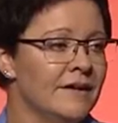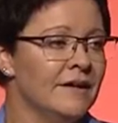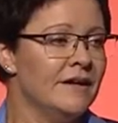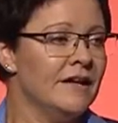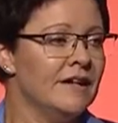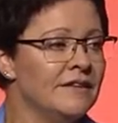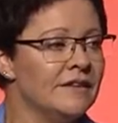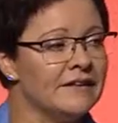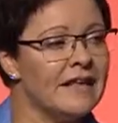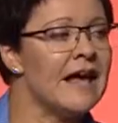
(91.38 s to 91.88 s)
In
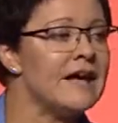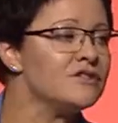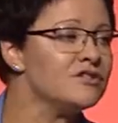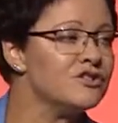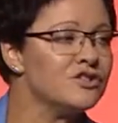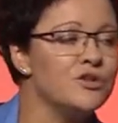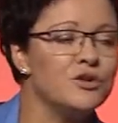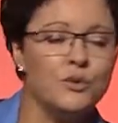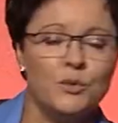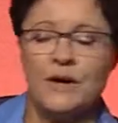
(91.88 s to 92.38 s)
the last
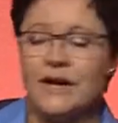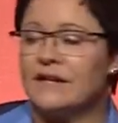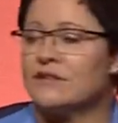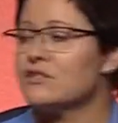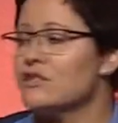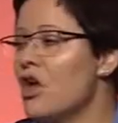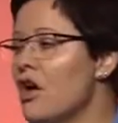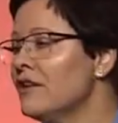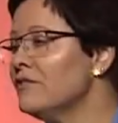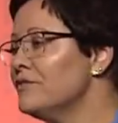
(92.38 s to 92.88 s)
2 weeks,
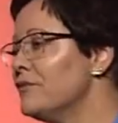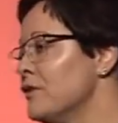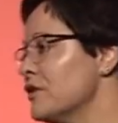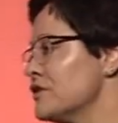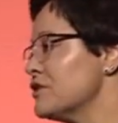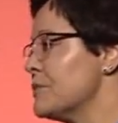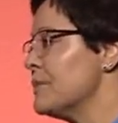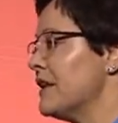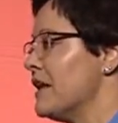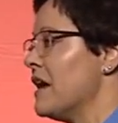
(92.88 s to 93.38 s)
law
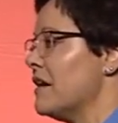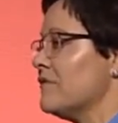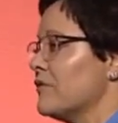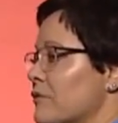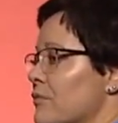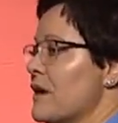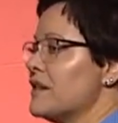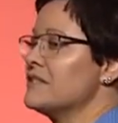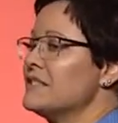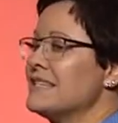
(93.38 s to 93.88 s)
enforcement have
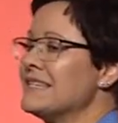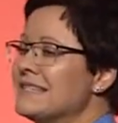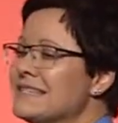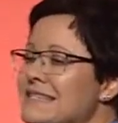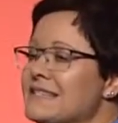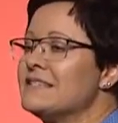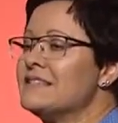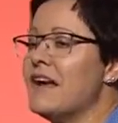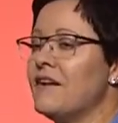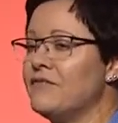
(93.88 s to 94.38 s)
arrested
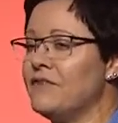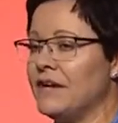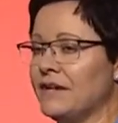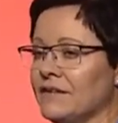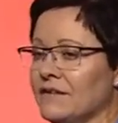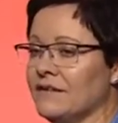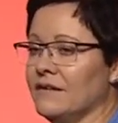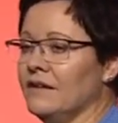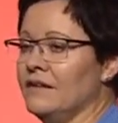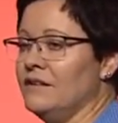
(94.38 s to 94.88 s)

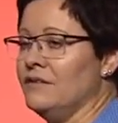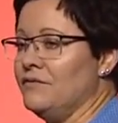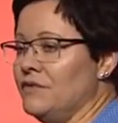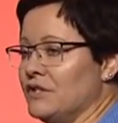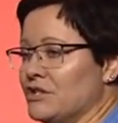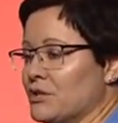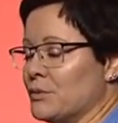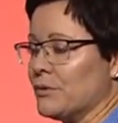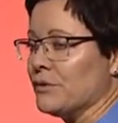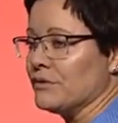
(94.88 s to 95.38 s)
7
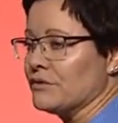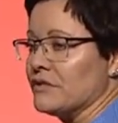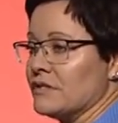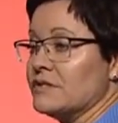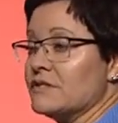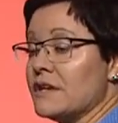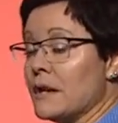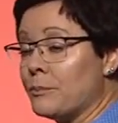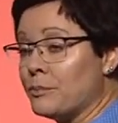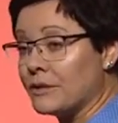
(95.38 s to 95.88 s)
individuals in
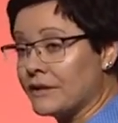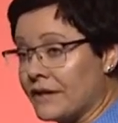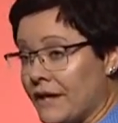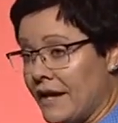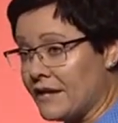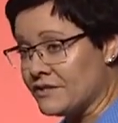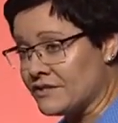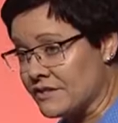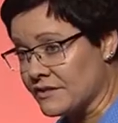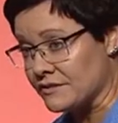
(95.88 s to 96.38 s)
separate
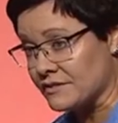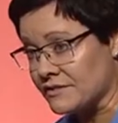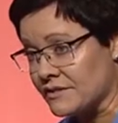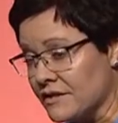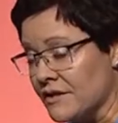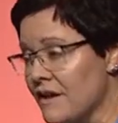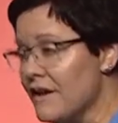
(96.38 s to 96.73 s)
cases,